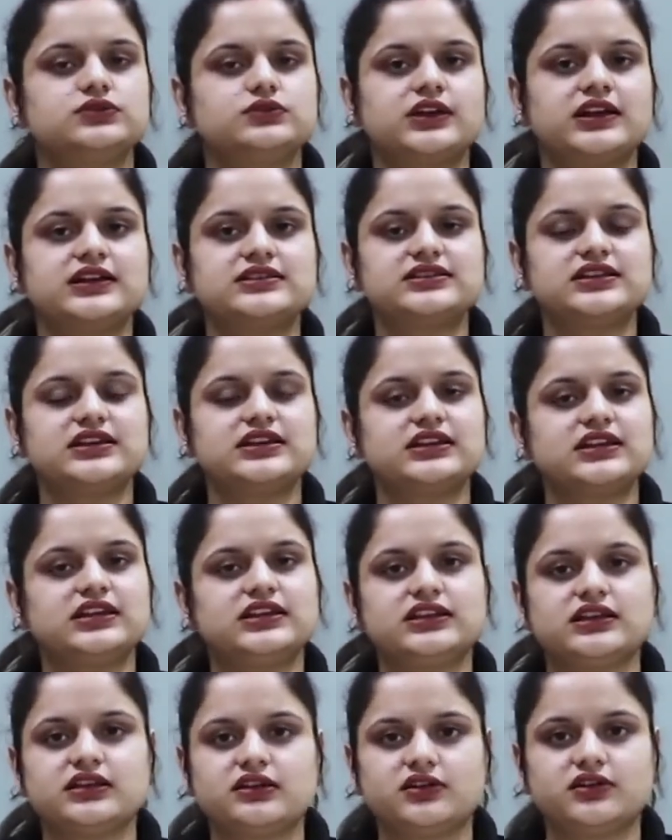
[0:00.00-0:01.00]
You can take
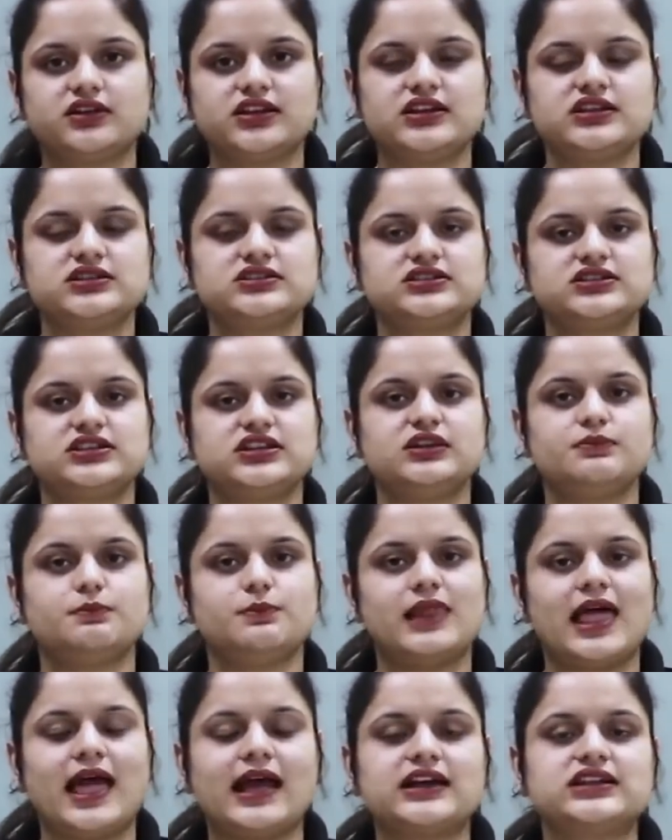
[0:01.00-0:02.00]
either green
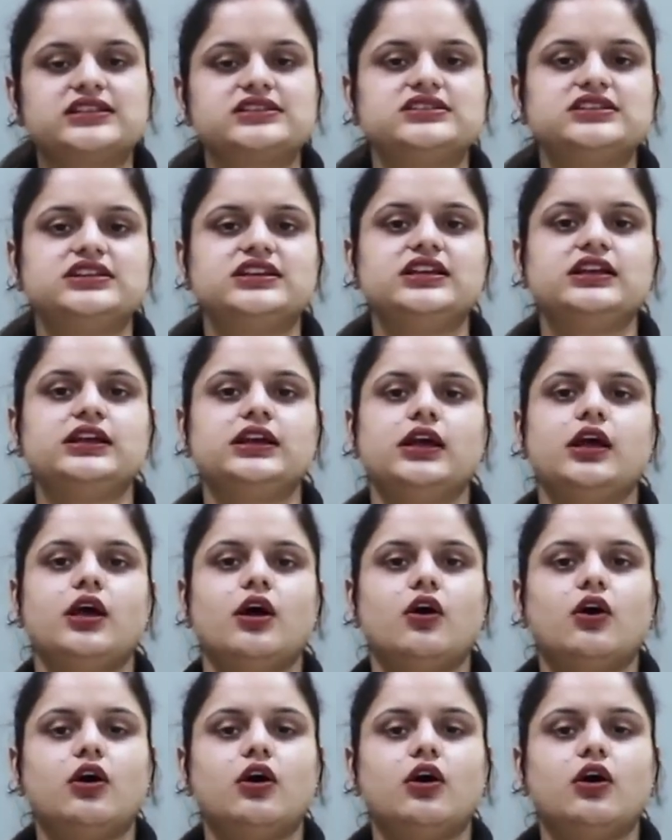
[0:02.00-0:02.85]
tea, black tea,